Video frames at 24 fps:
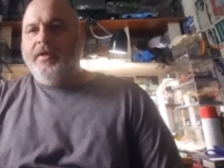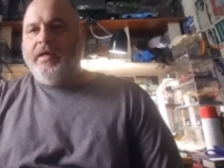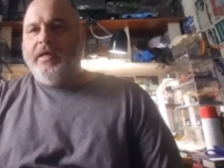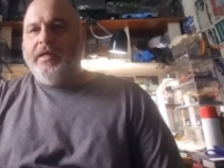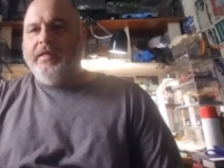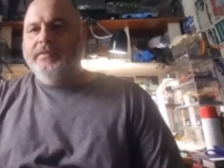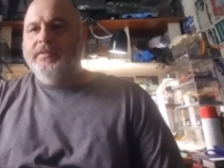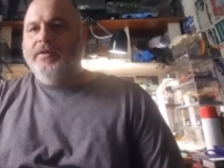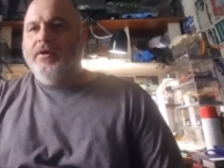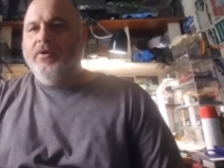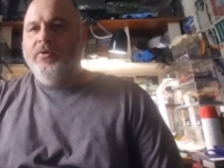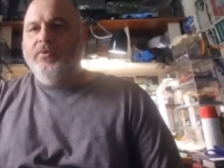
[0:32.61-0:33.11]

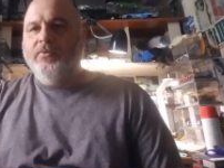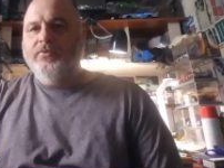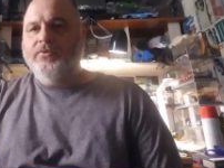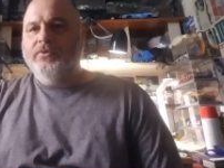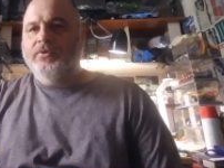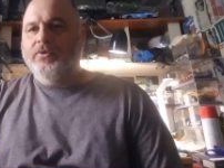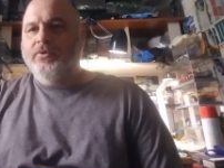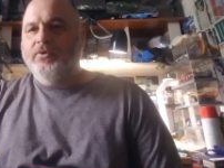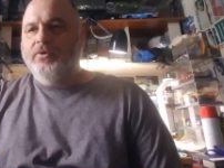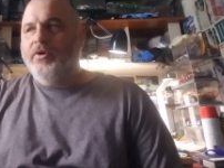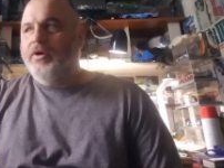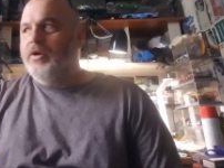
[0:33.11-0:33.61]
He's an old
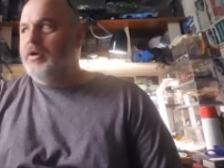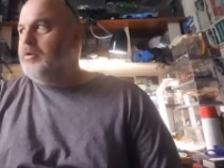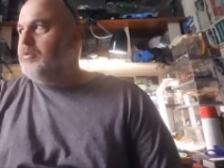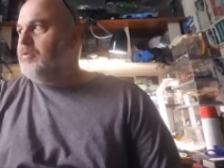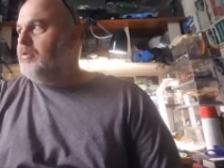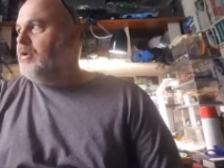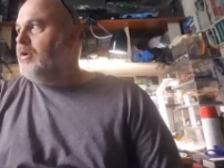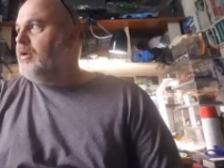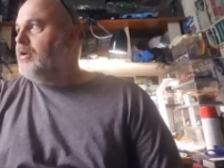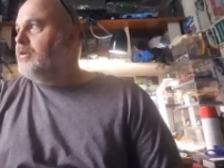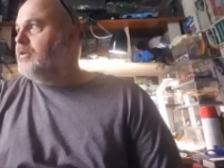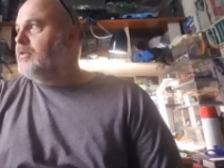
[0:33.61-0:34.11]
school hot
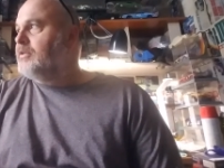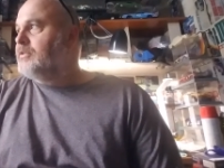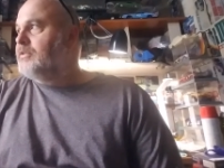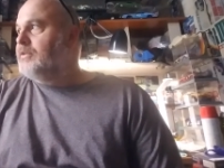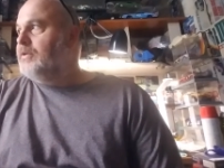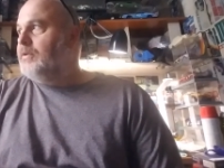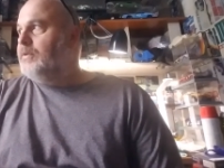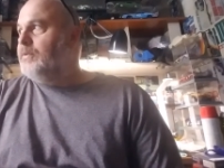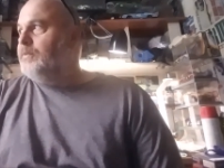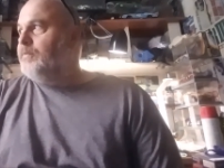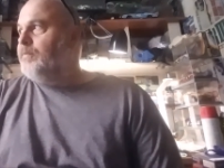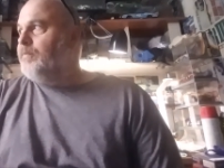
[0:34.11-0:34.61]
rodder,
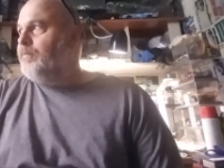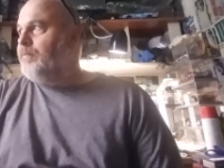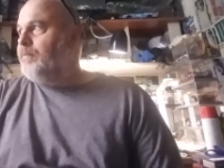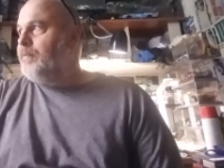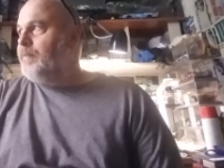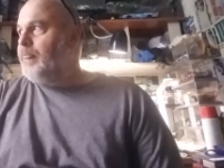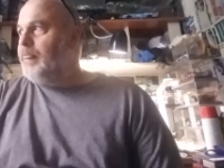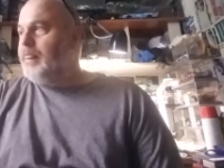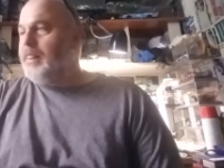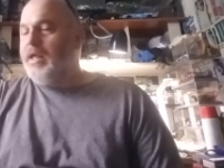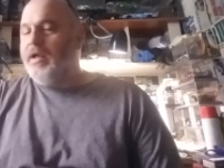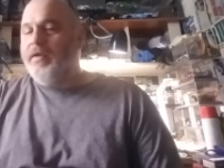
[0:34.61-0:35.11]
so
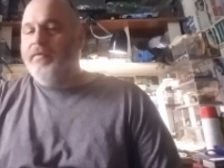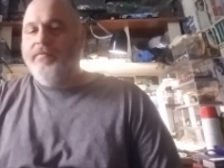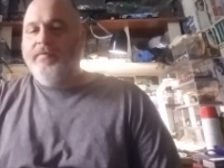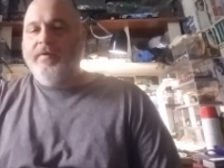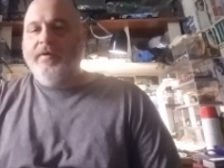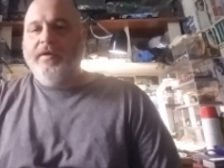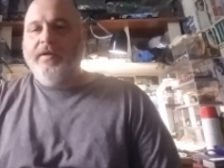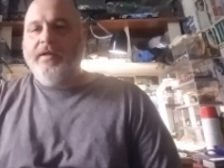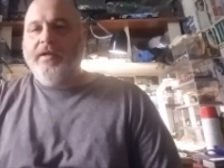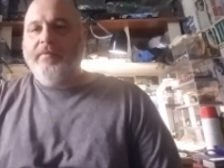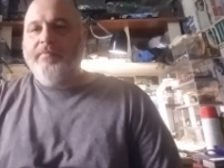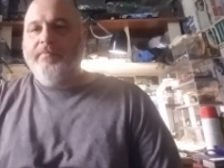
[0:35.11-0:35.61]
I
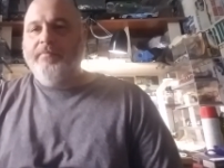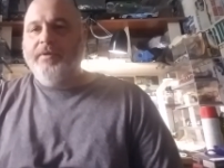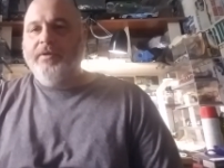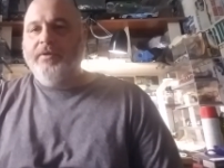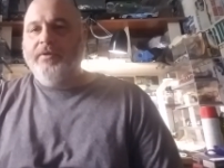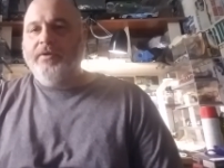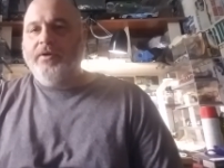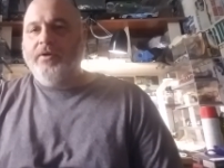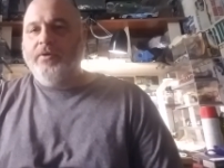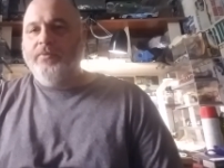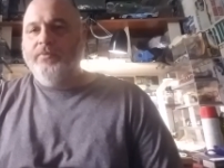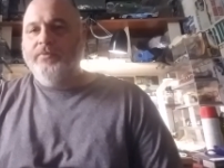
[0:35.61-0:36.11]
figured I'd
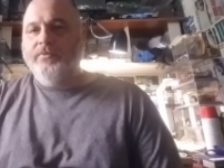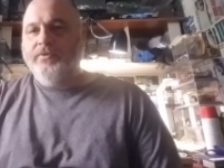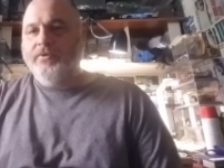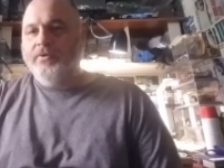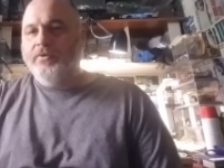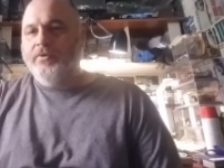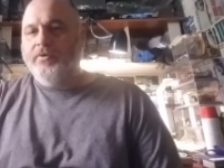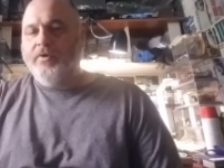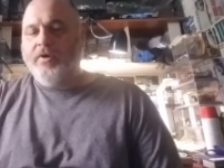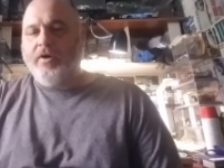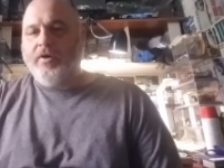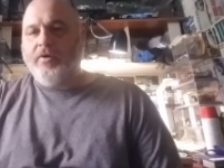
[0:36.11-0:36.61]
build an old
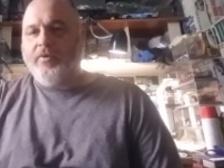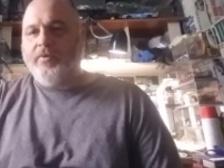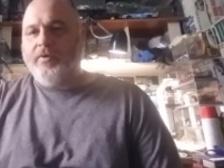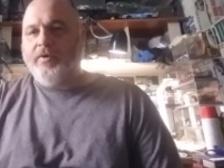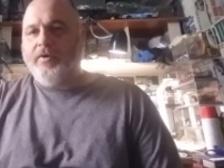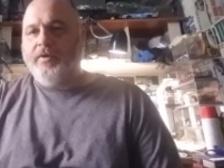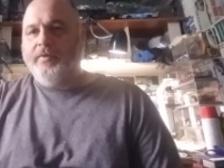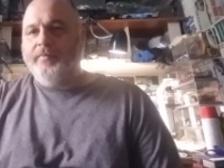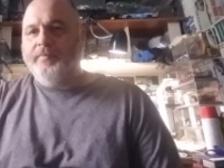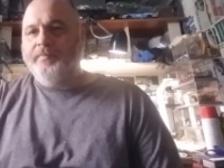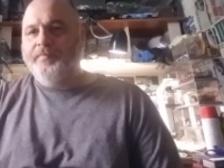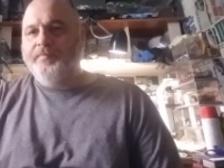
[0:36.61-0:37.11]
school hot
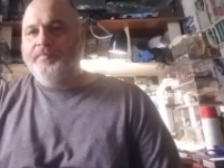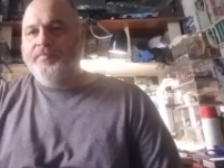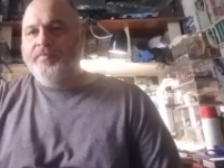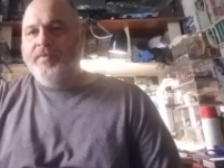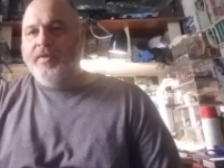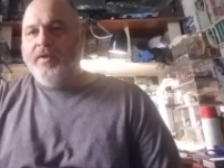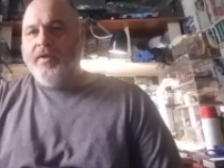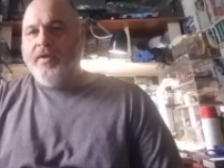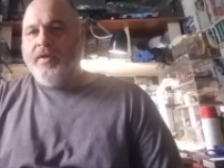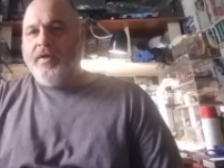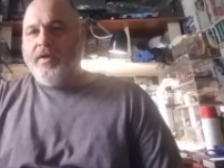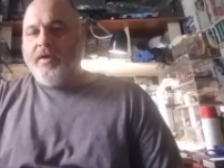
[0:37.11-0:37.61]
rod.
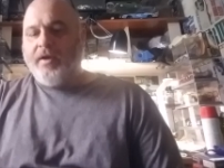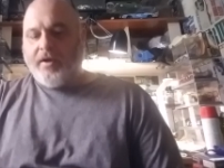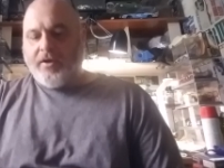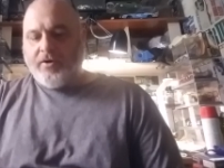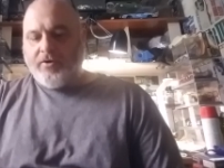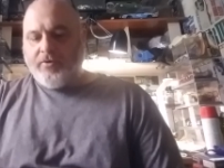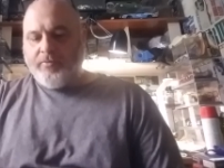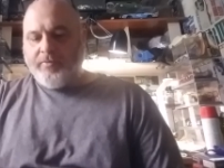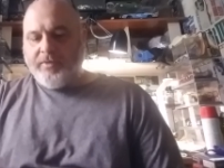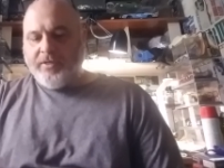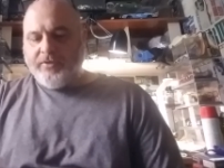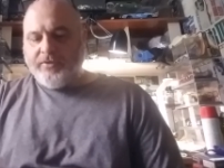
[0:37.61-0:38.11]
I
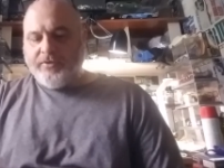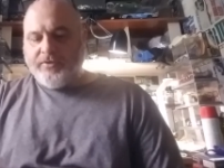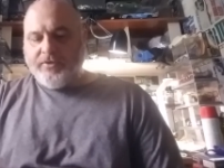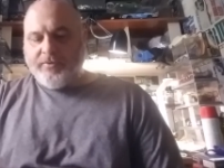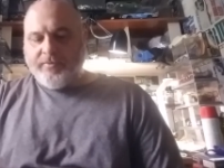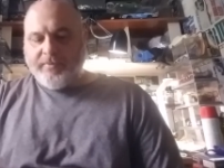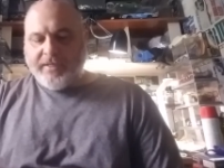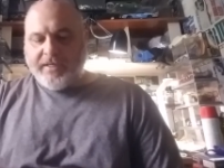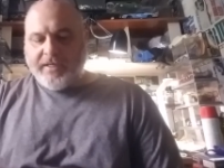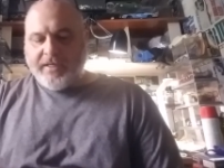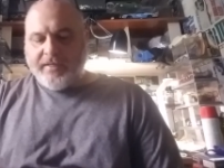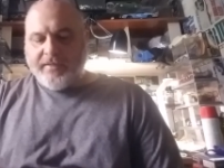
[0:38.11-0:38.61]
don't build too
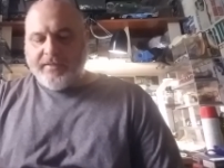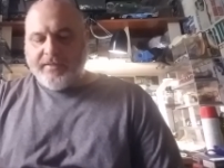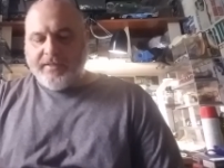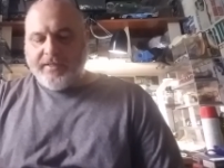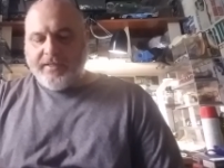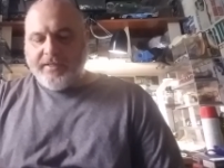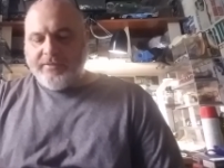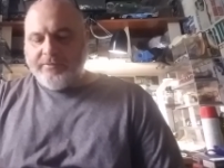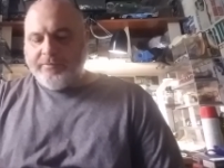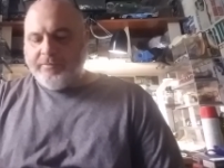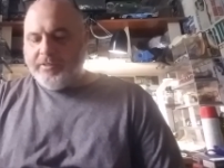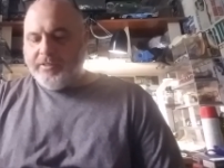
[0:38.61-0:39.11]
many of
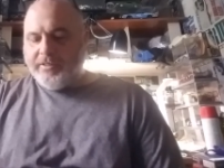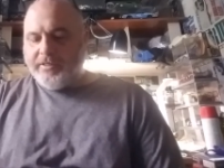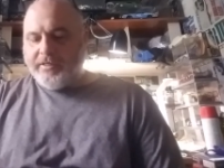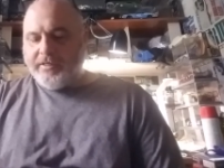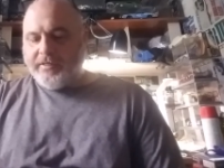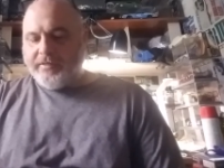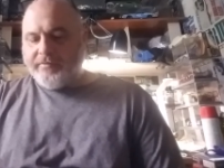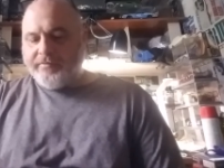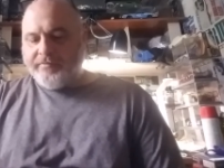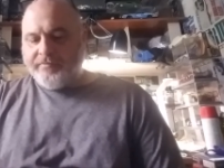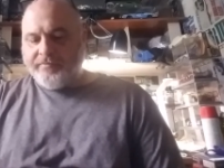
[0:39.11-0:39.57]
these, but uh,